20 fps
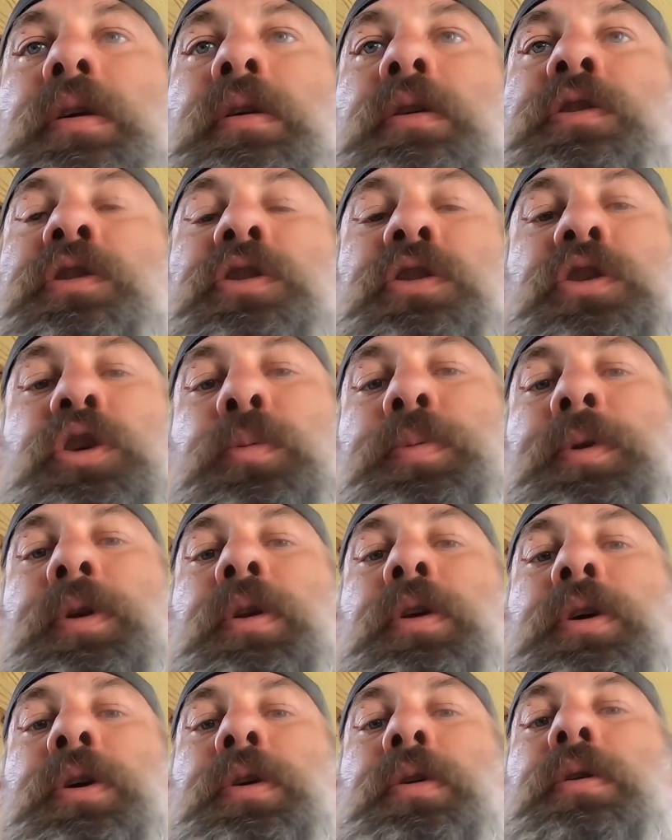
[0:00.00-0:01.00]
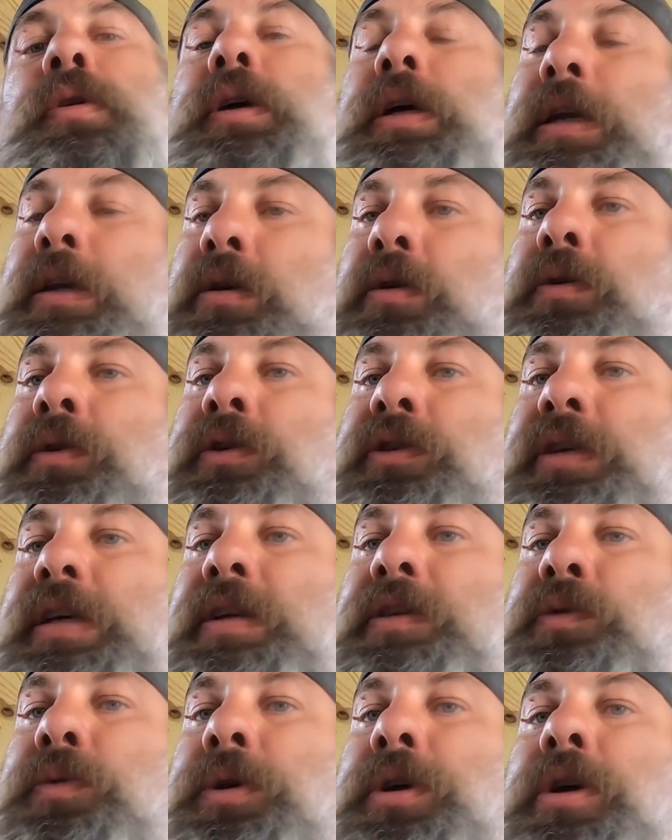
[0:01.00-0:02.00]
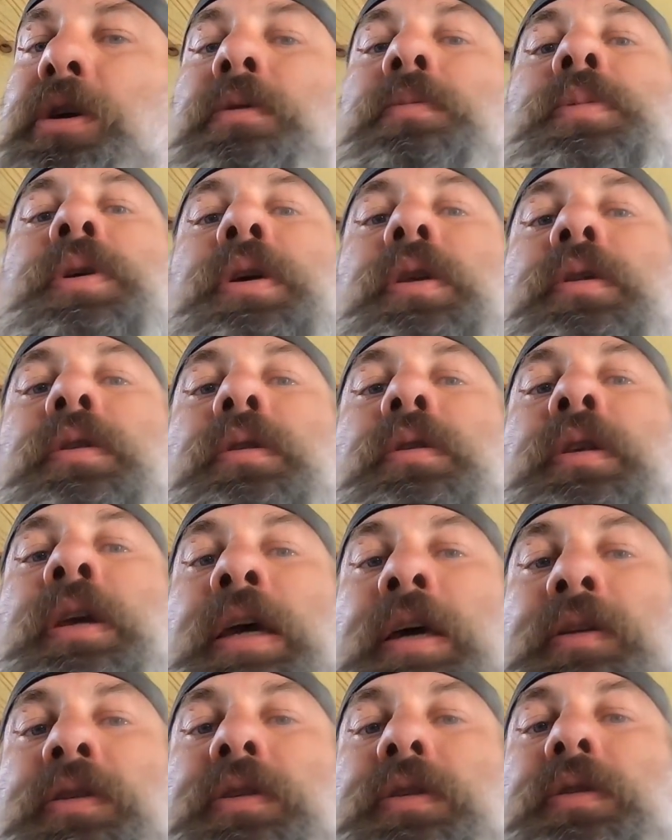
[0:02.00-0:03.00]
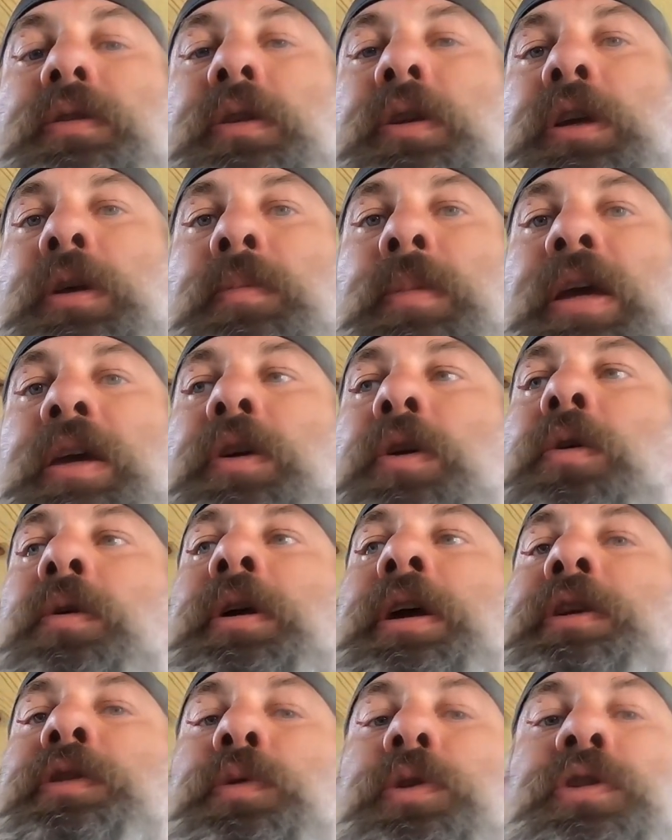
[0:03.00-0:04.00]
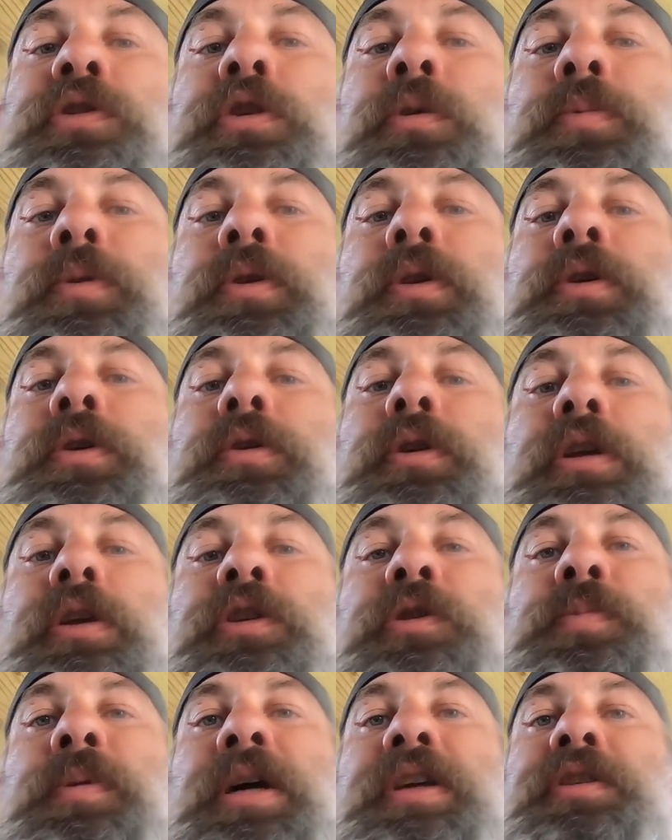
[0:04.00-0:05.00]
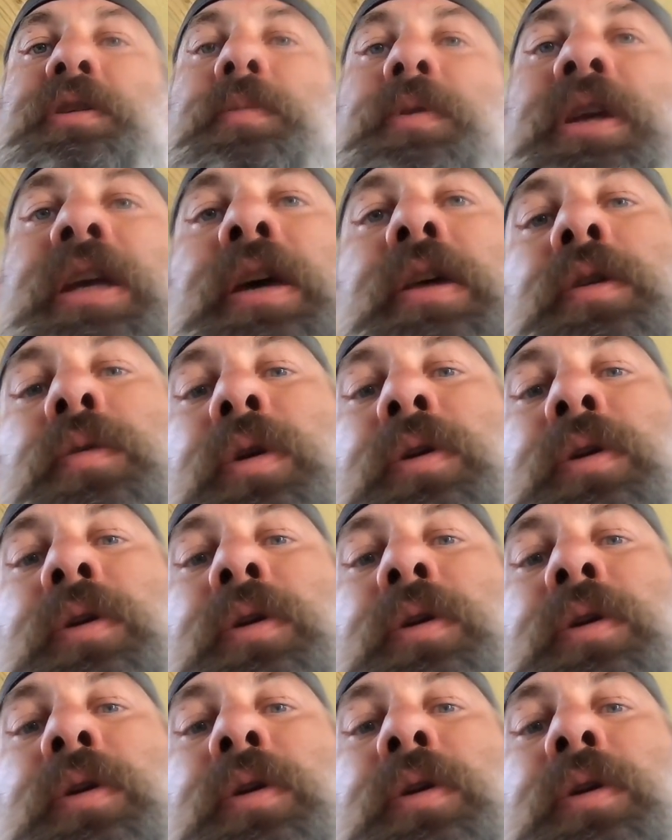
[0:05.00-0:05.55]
Super glued. I know this sounds weird, but yes, you can make O-rings with super glue. You can splice them together.